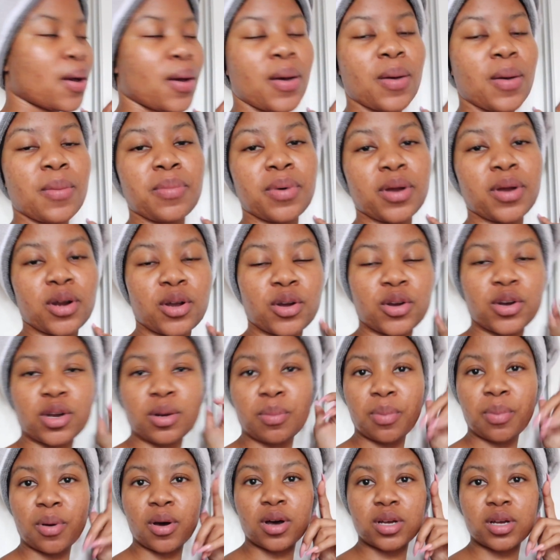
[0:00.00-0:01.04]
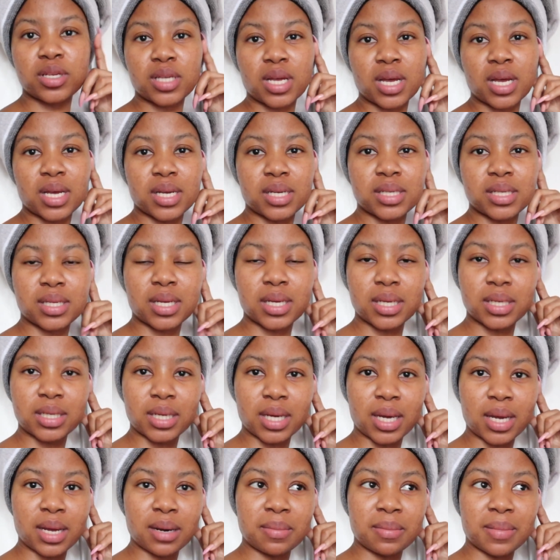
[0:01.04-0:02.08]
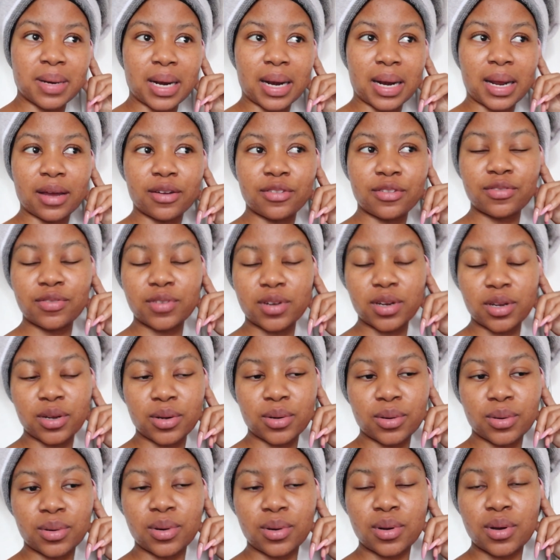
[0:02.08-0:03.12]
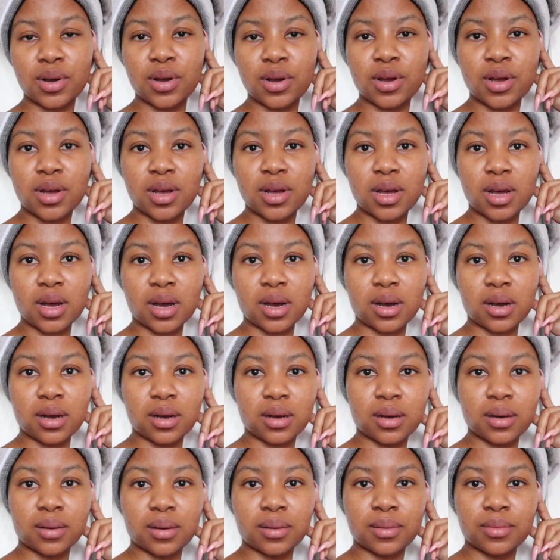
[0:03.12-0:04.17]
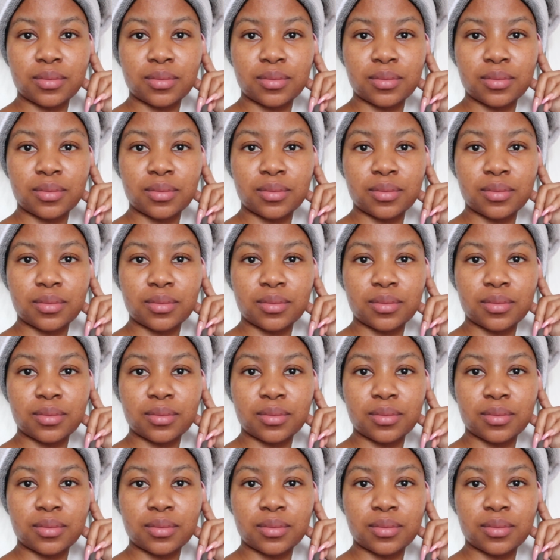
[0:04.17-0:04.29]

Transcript: but it could pass as a day in my life video, because